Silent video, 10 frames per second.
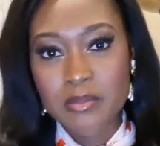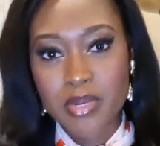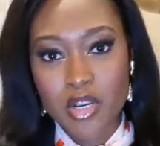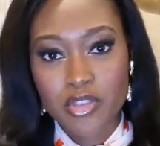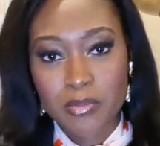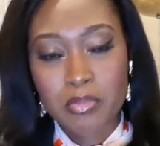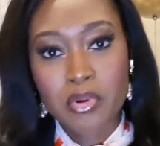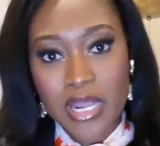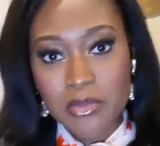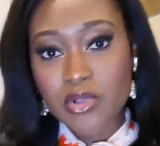but the
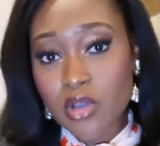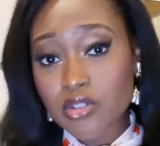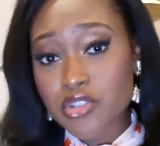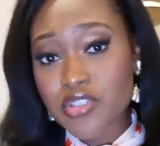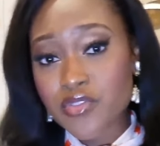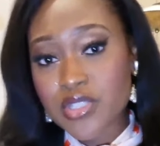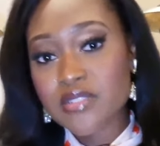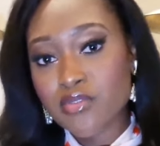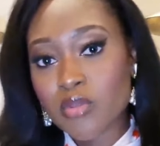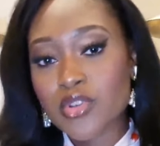primal cultures, first
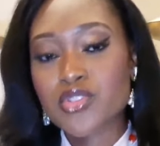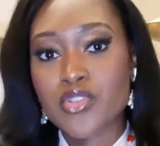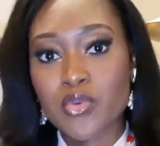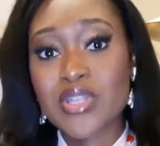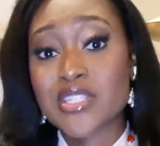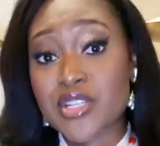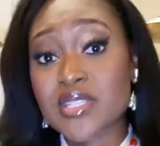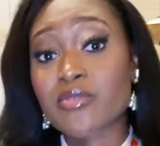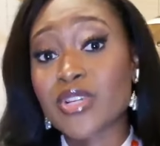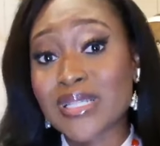and foremost, are the ones that are
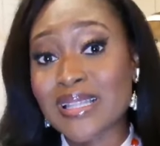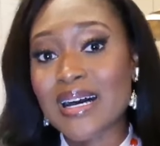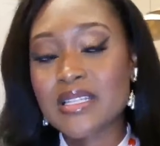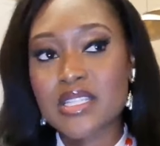suffering a lot.